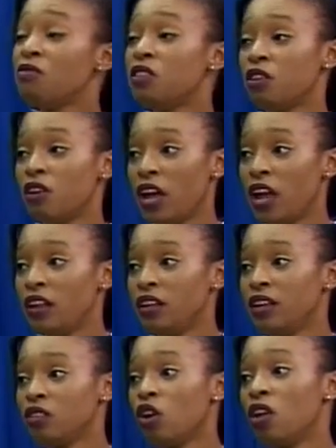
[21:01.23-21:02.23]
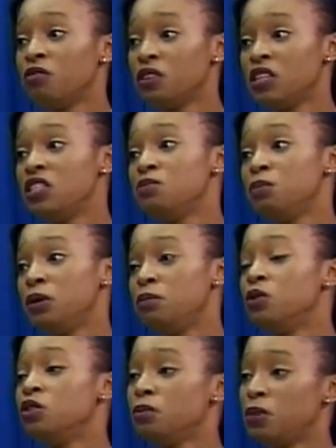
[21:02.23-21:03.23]
there are any at all, for these
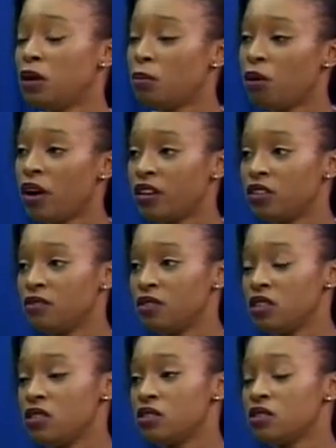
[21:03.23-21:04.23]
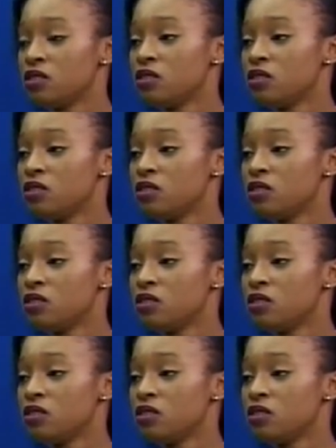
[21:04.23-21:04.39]
people to be a part of this?